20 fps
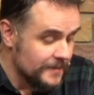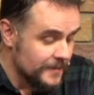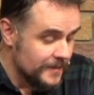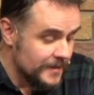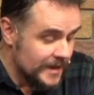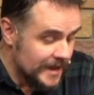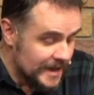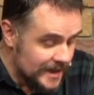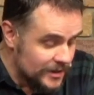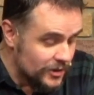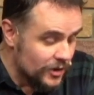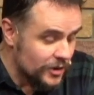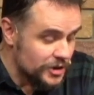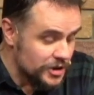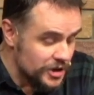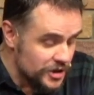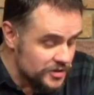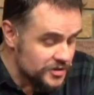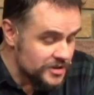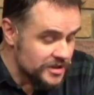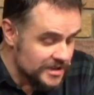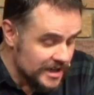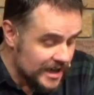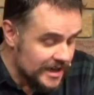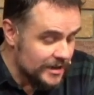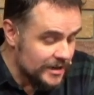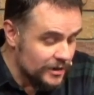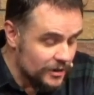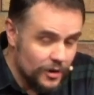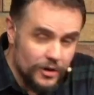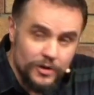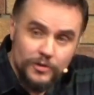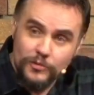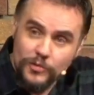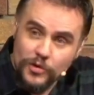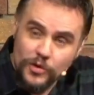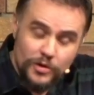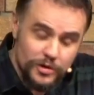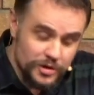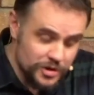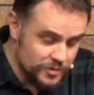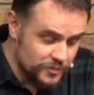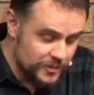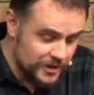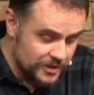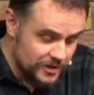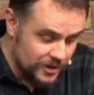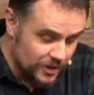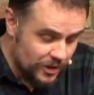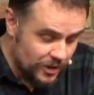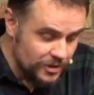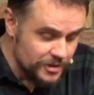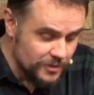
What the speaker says: Enoch used to take long walks with God,